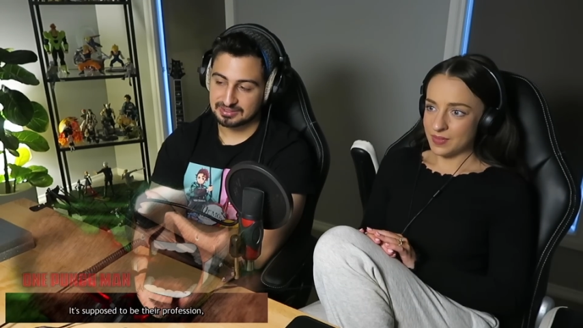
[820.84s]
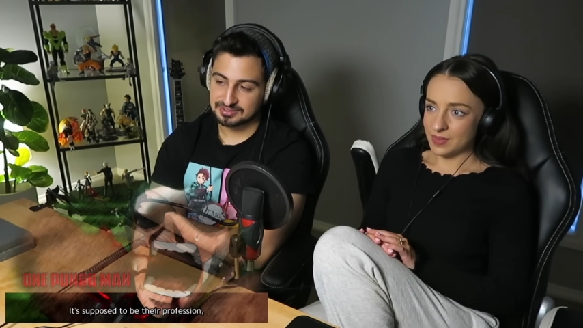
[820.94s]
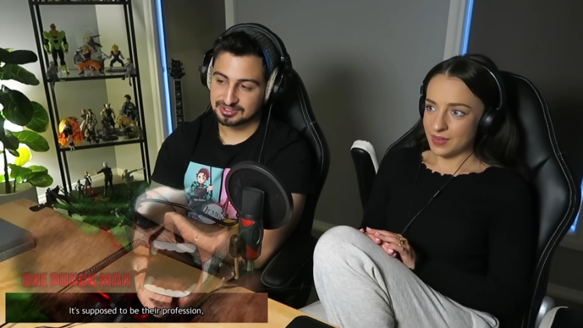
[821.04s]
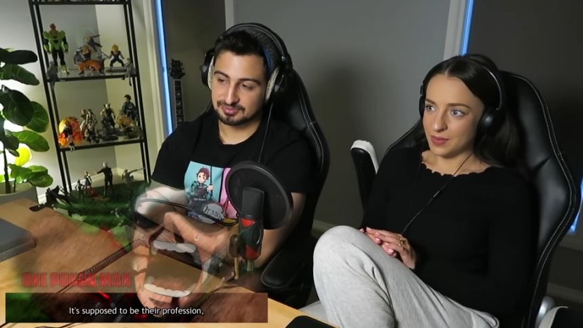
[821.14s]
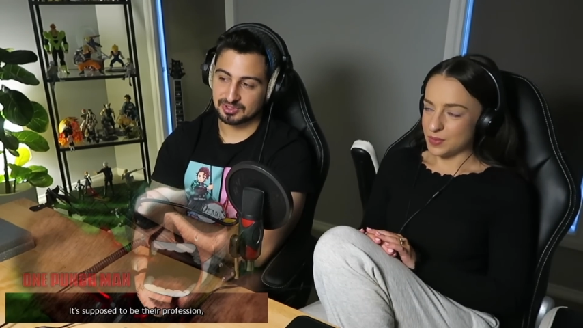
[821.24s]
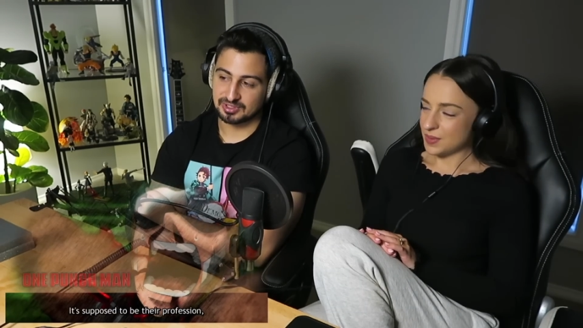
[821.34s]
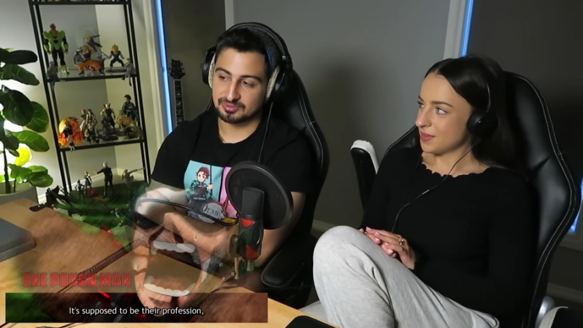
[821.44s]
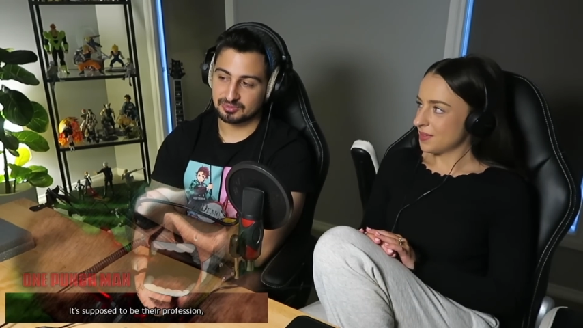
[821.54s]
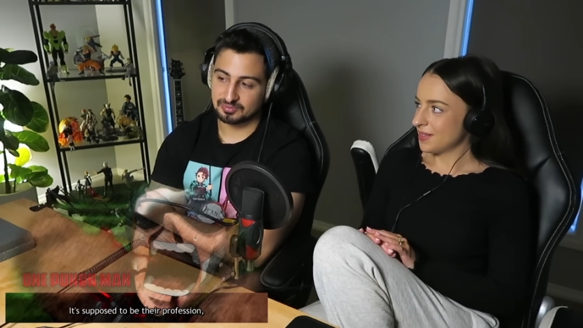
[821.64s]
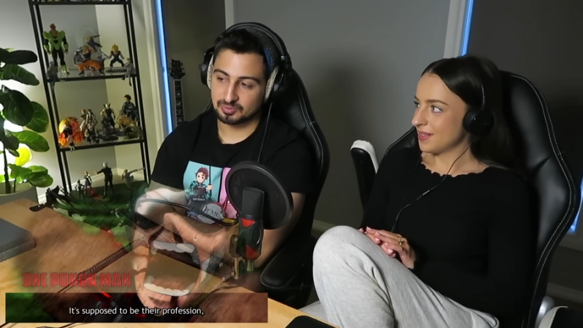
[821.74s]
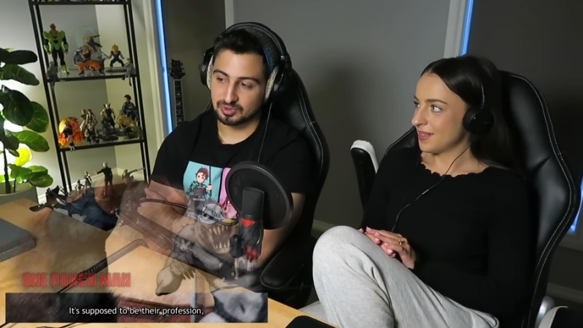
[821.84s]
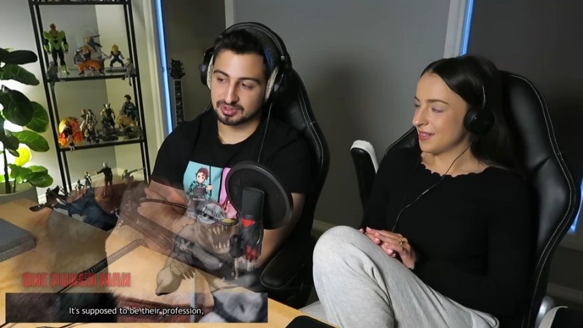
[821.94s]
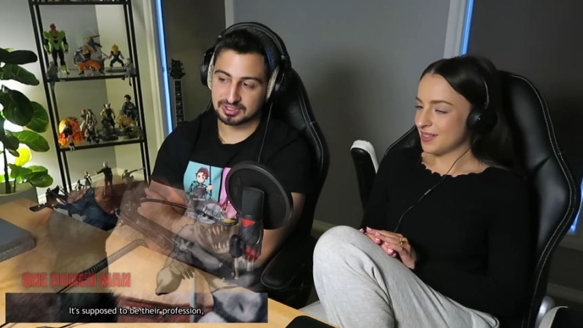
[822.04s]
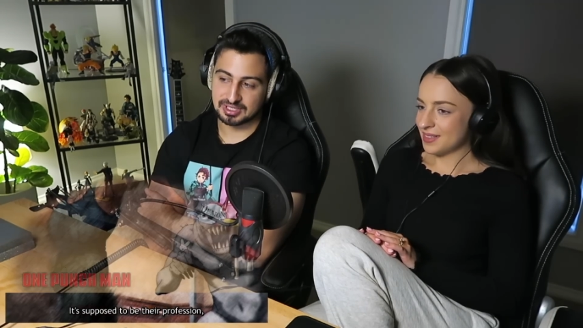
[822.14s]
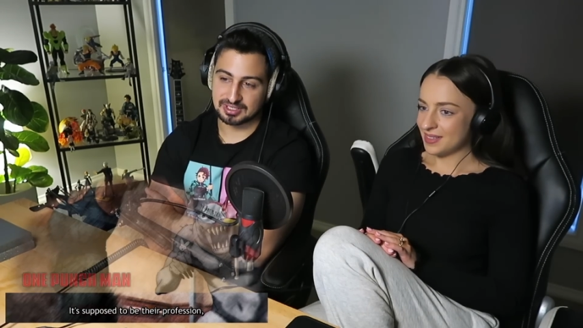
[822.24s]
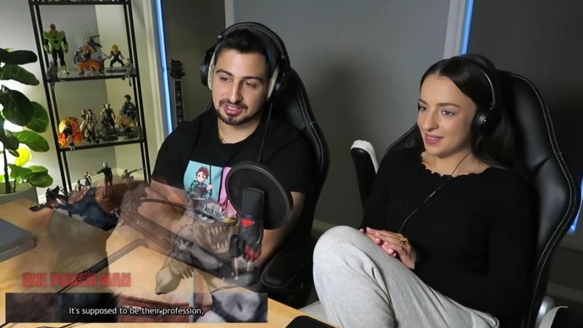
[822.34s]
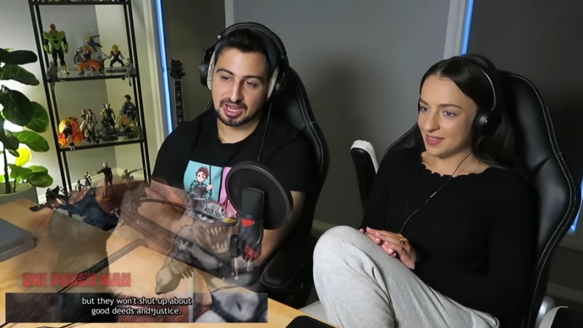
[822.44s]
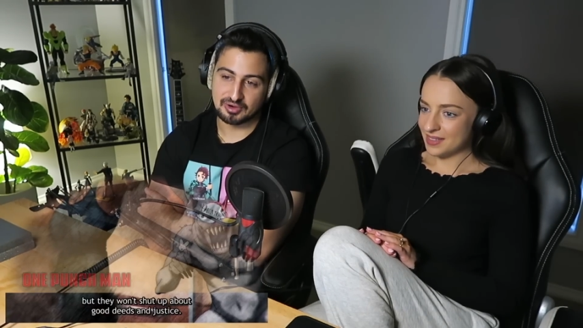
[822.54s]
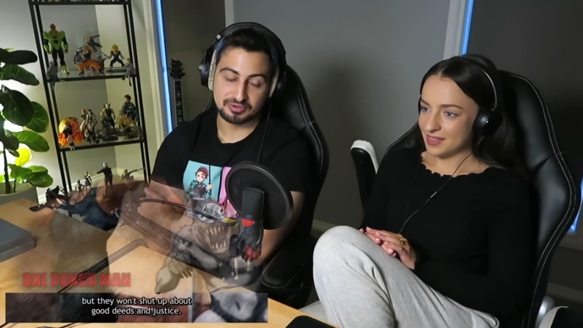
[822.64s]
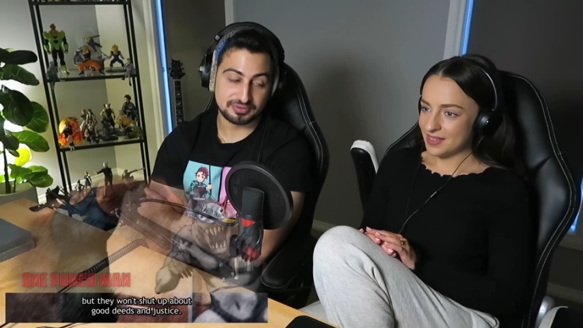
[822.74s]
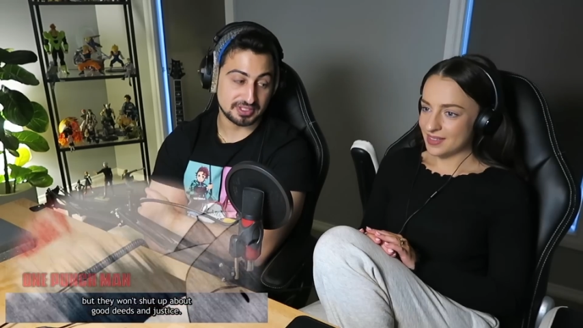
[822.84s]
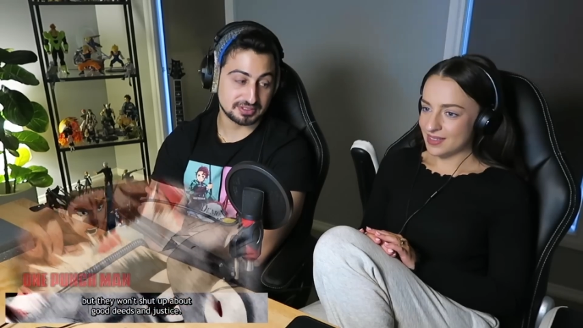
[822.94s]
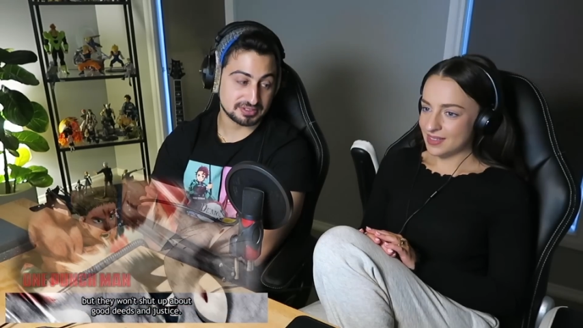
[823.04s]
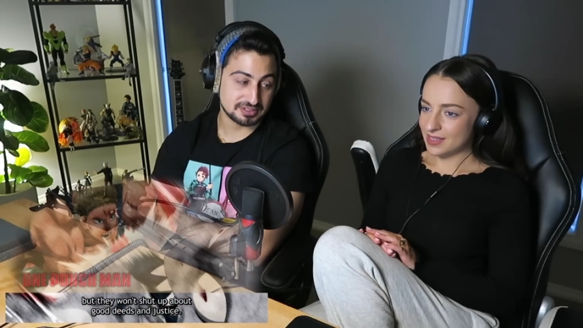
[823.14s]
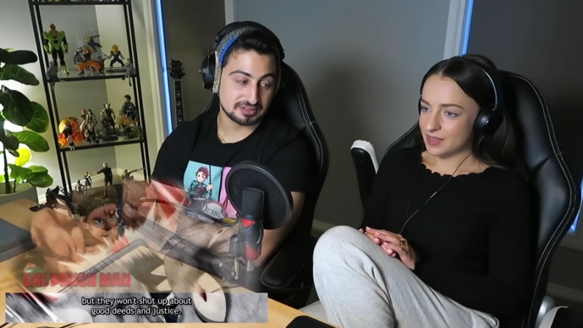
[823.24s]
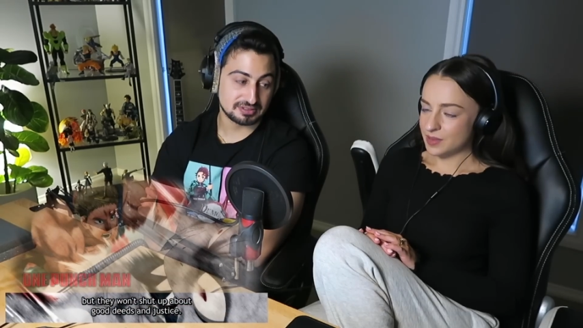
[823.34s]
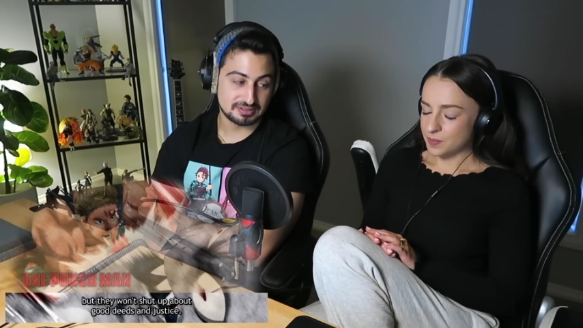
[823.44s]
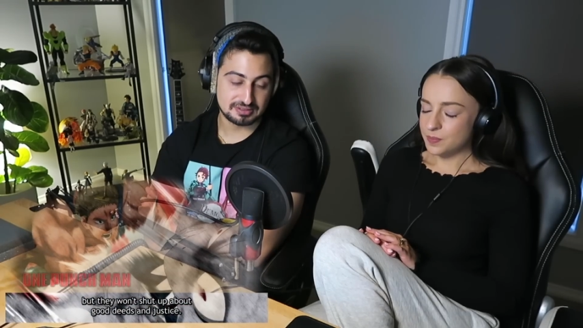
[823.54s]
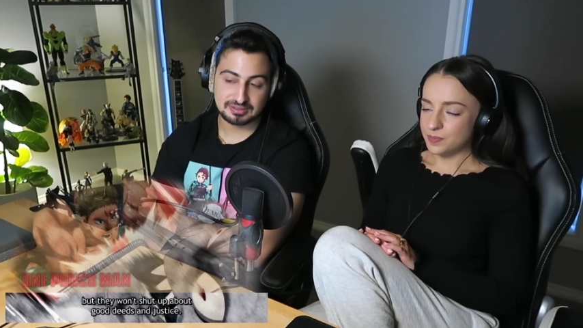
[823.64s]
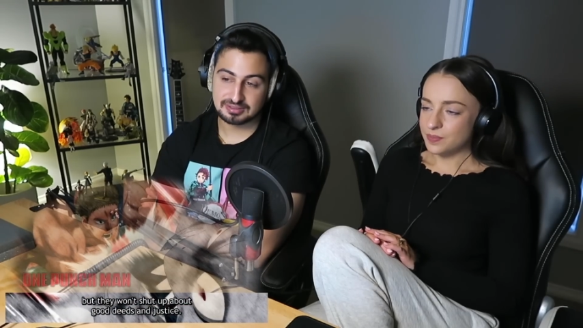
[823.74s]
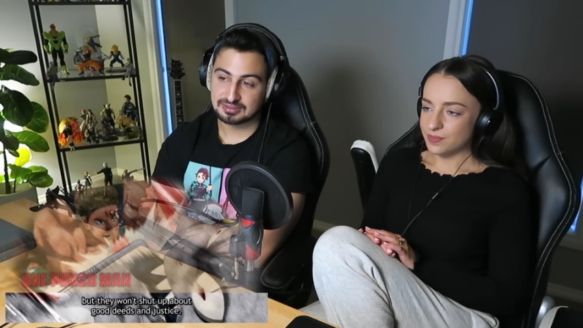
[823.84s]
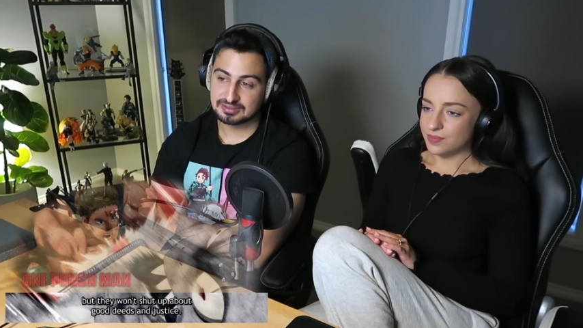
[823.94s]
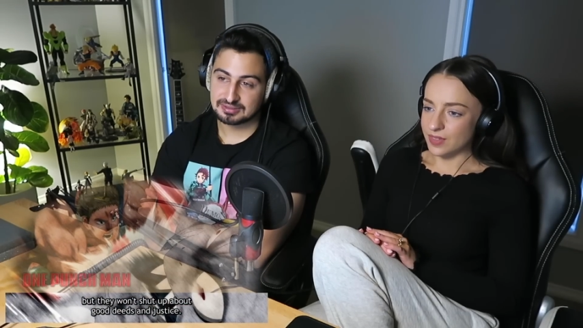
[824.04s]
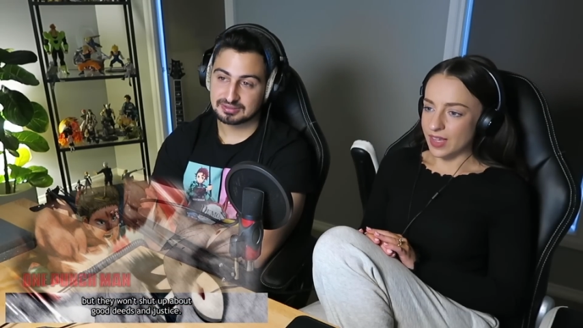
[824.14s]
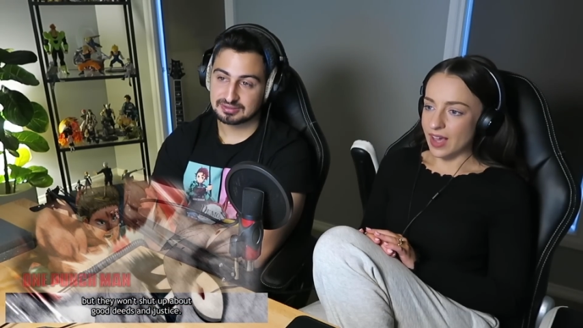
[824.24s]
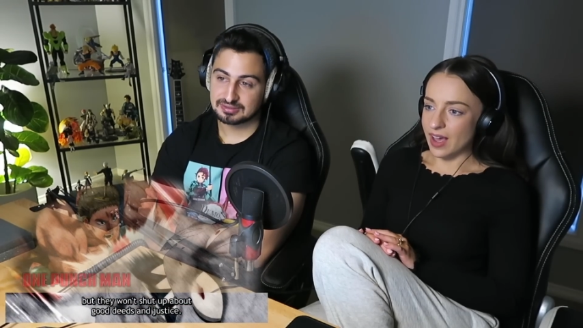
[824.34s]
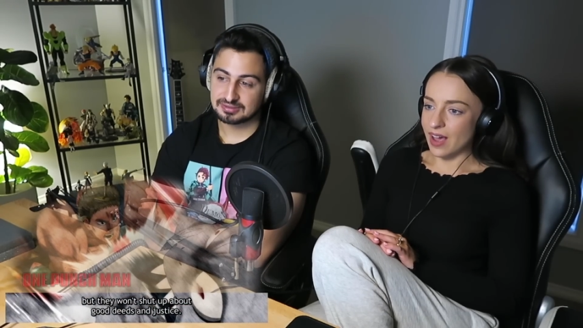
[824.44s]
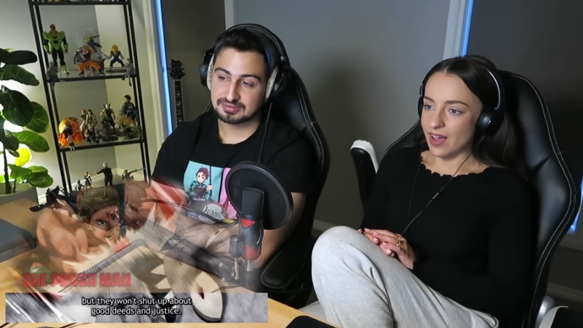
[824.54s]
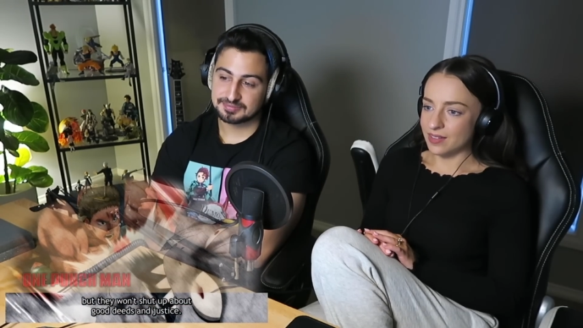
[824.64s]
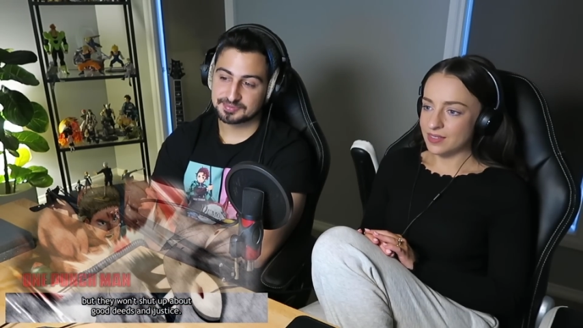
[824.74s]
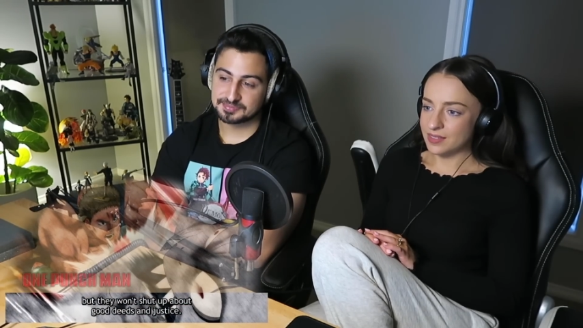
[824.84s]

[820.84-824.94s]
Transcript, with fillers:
Speaker 1: Similar to what Garo thinks. Yeah.